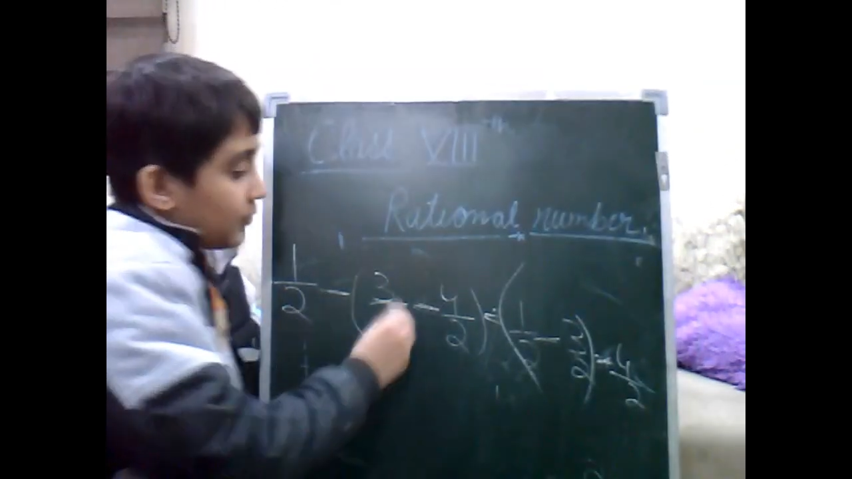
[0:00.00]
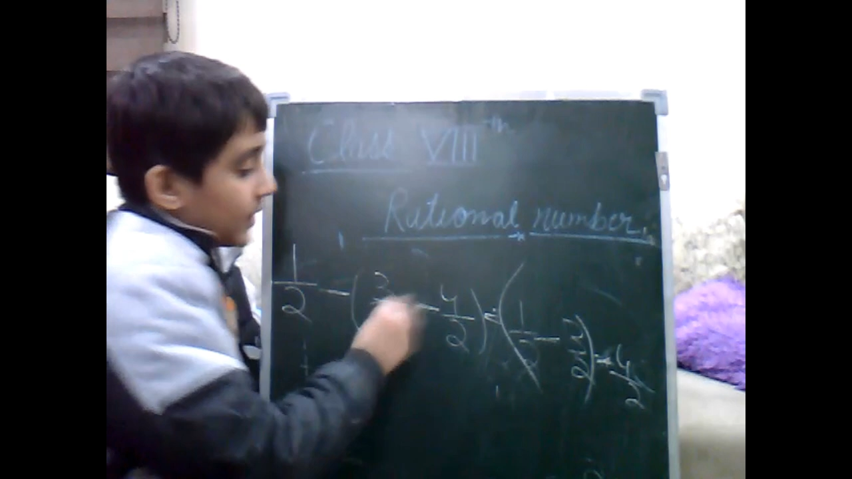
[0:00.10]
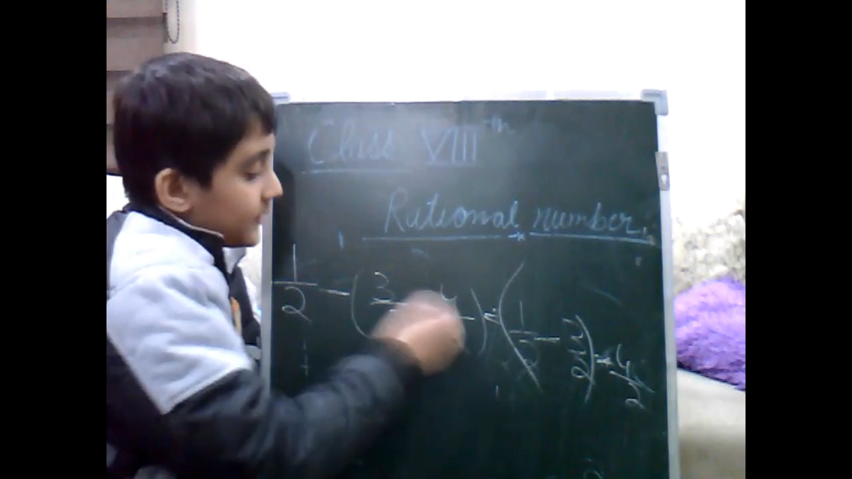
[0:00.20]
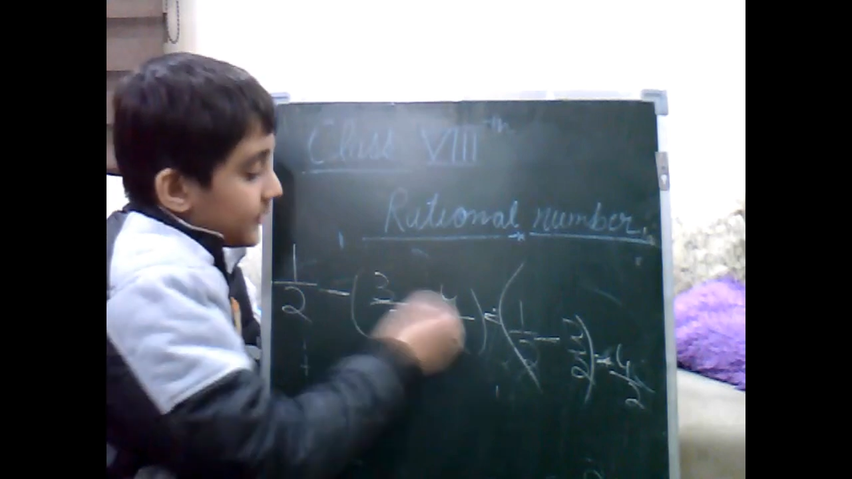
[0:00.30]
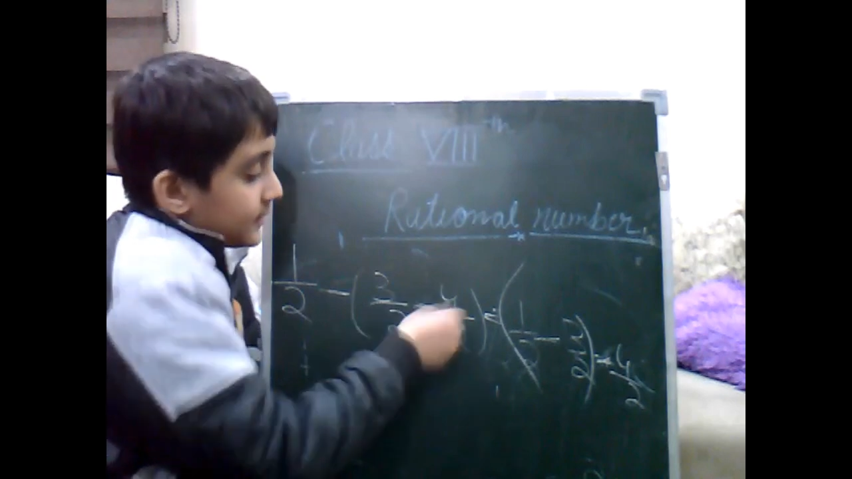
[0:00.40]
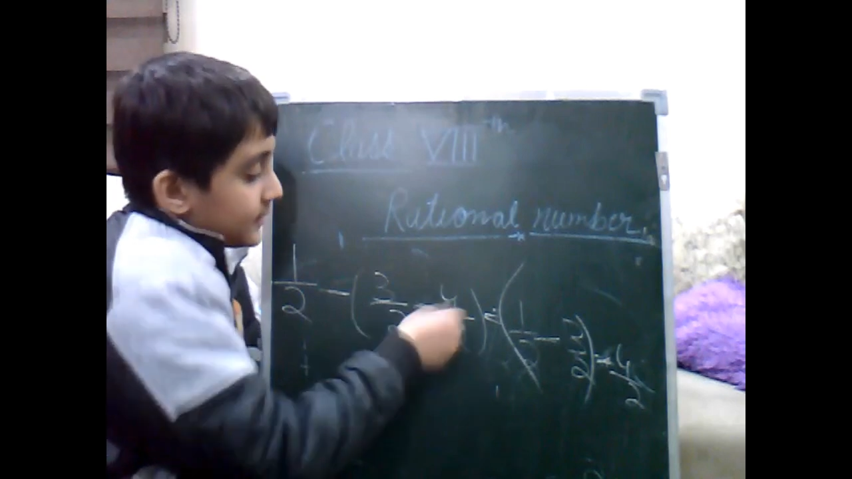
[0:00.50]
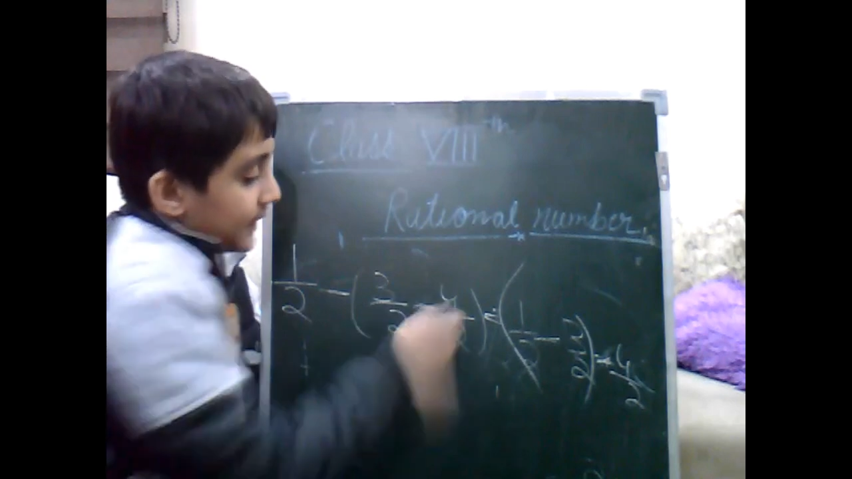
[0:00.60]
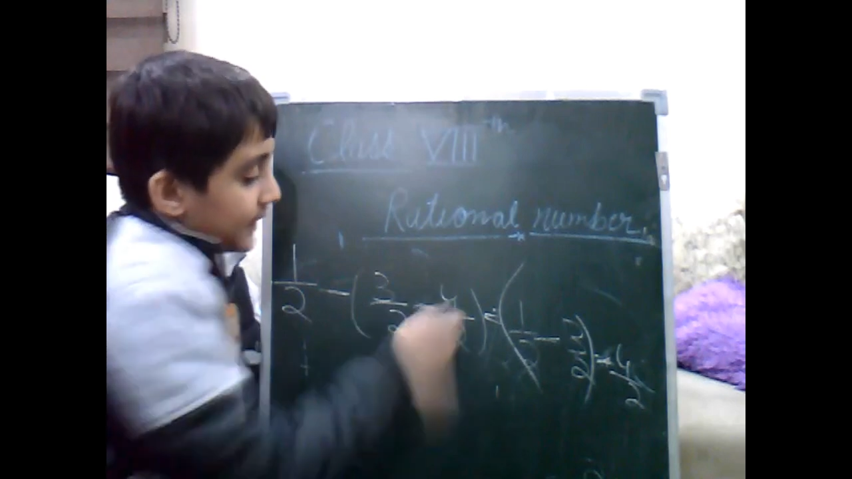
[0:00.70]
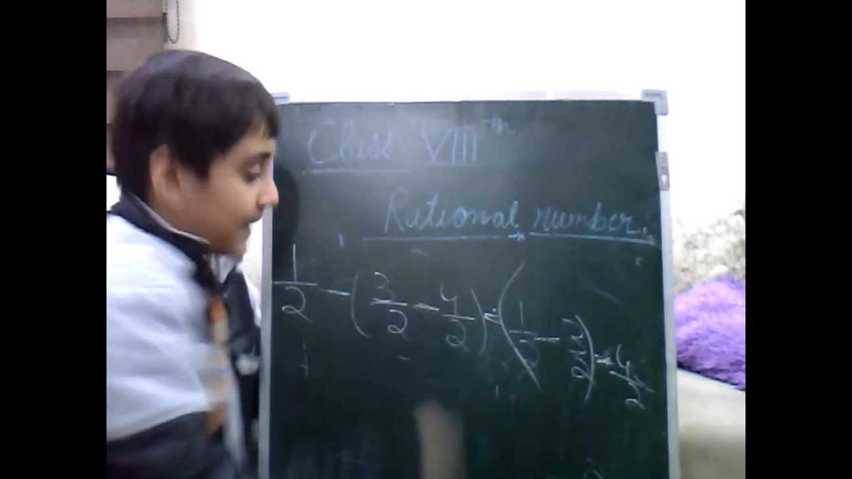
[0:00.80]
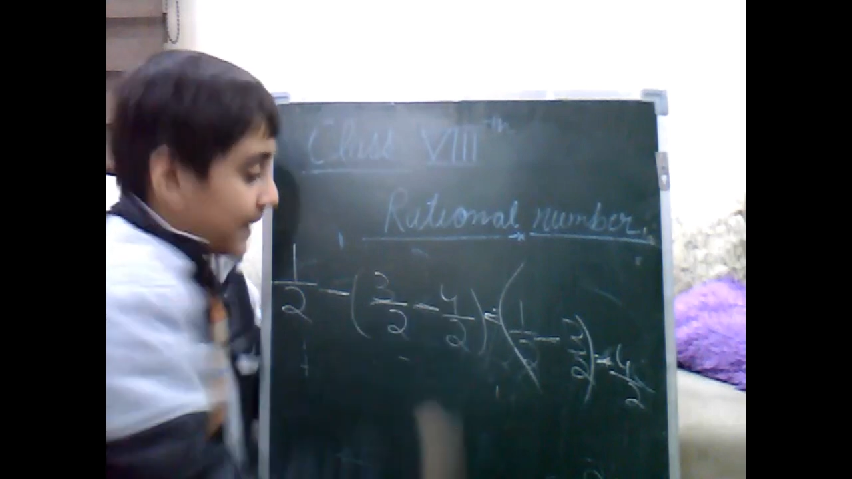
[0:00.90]
3
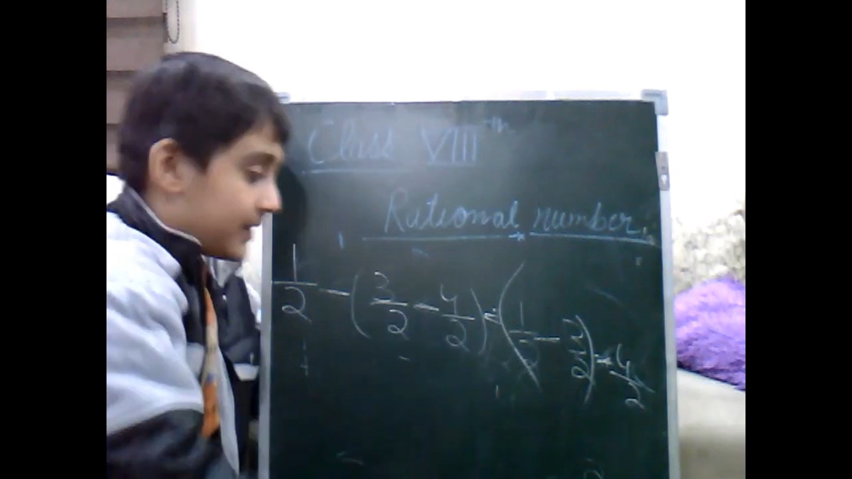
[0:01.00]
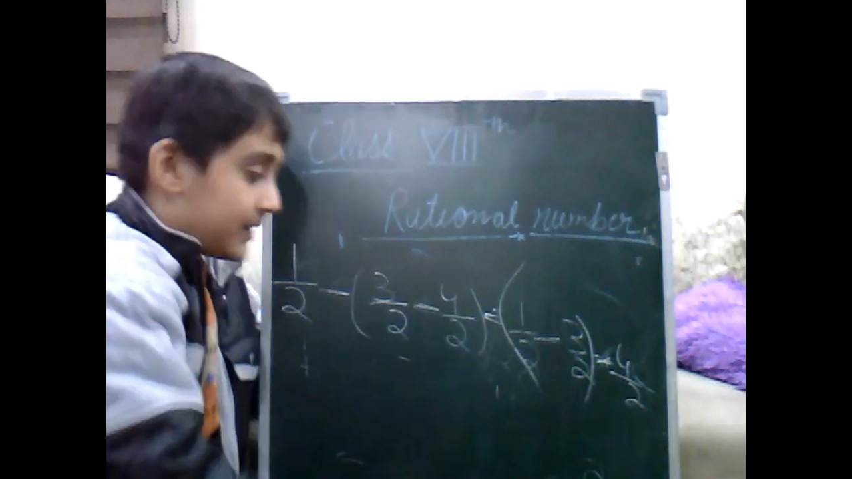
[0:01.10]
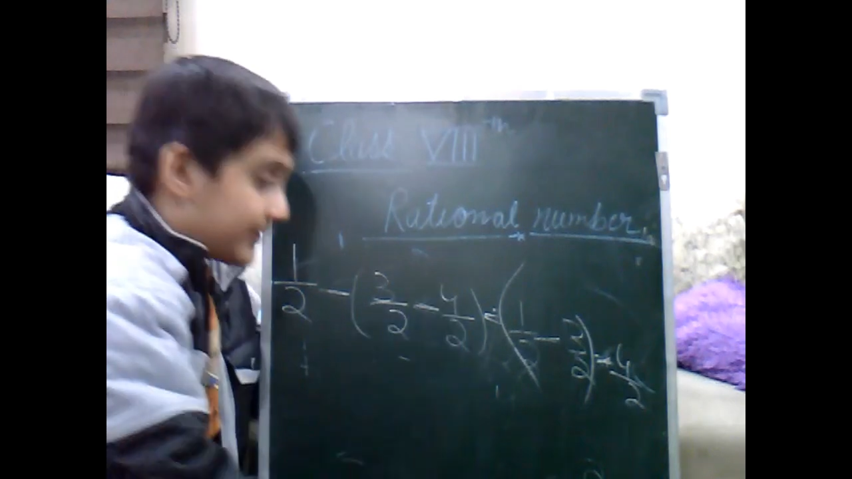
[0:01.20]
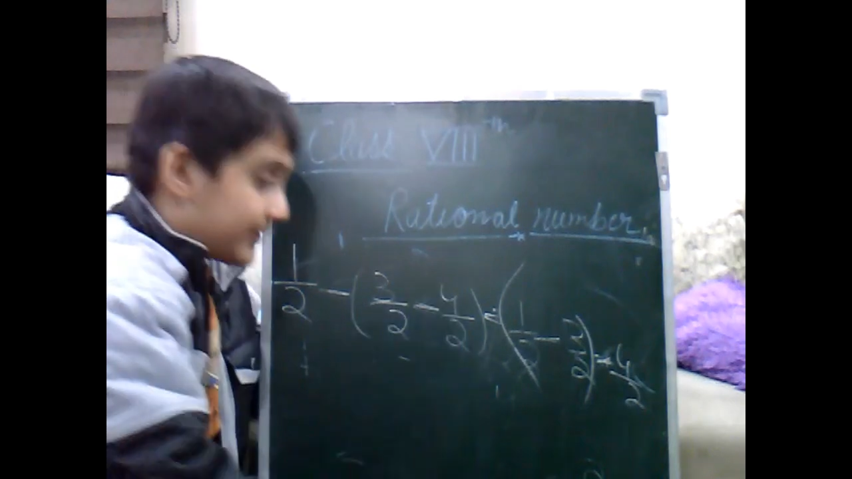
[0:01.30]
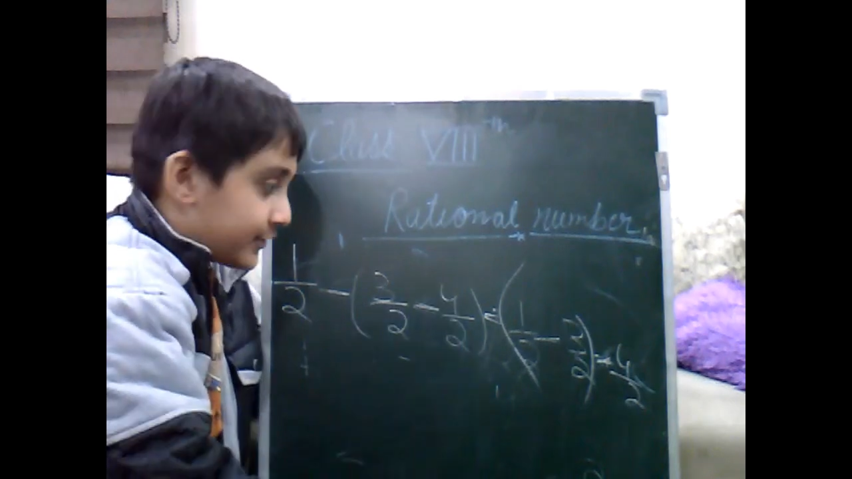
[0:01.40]
minus 4?